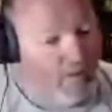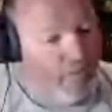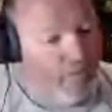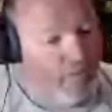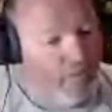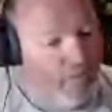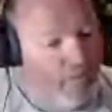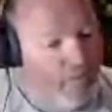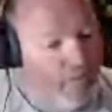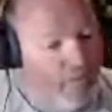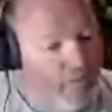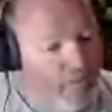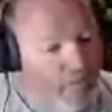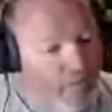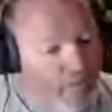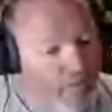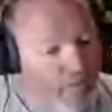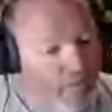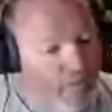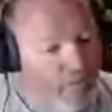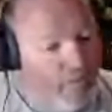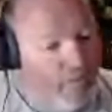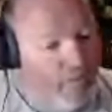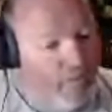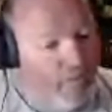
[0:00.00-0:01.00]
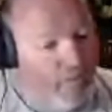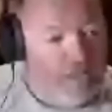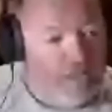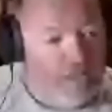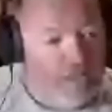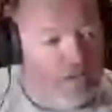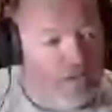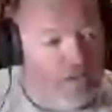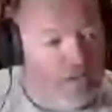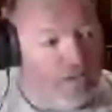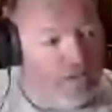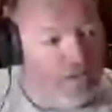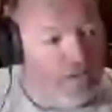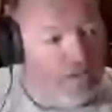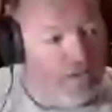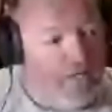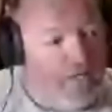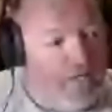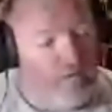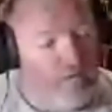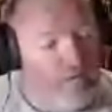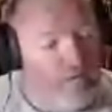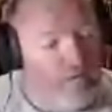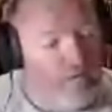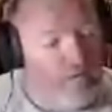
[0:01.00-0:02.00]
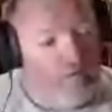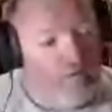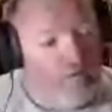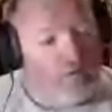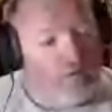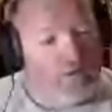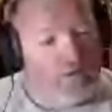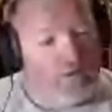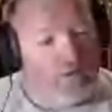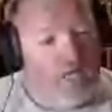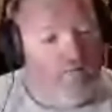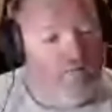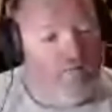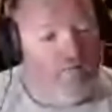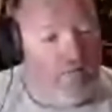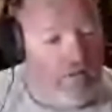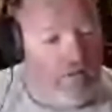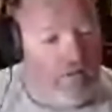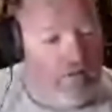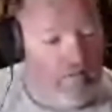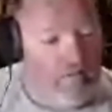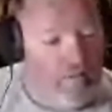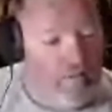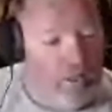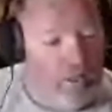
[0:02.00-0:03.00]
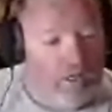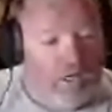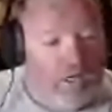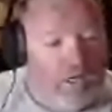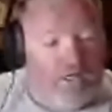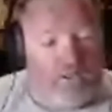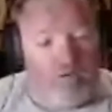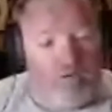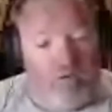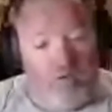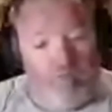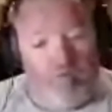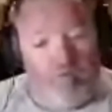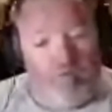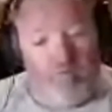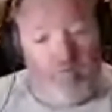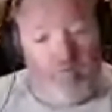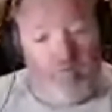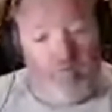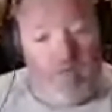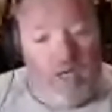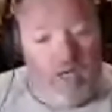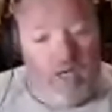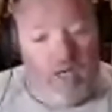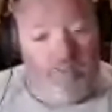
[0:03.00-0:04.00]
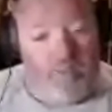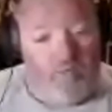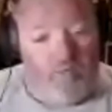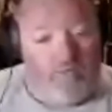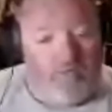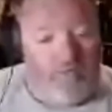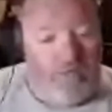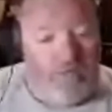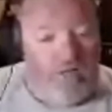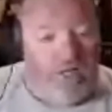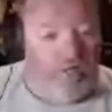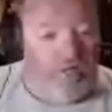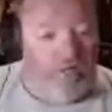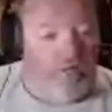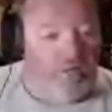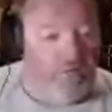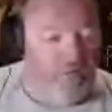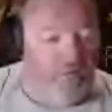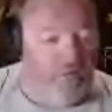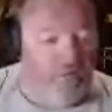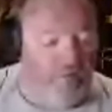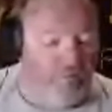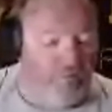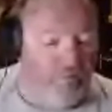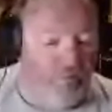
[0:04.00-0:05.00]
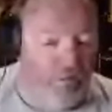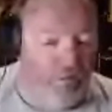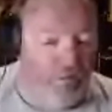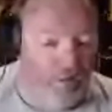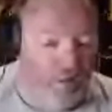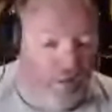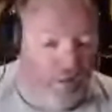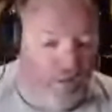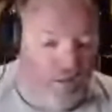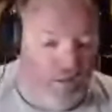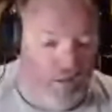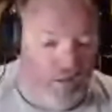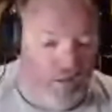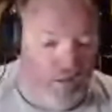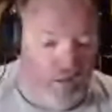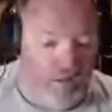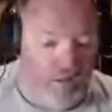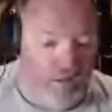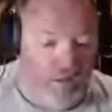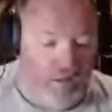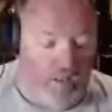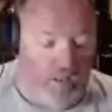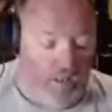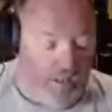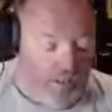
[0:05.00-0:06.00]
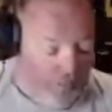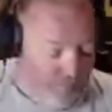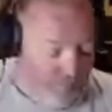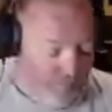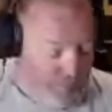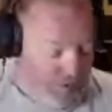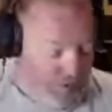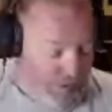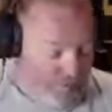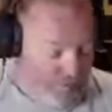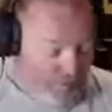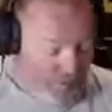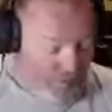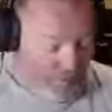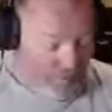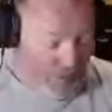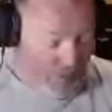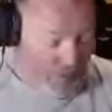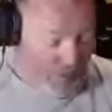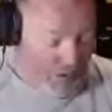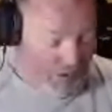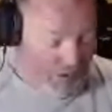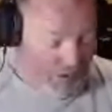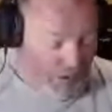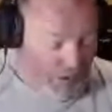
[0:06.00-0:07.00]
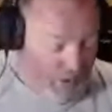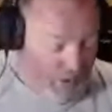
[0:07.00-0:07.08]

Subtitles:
Vance's Outdoors is having their Buckeye tournament April 5th up at Buckeye Lake.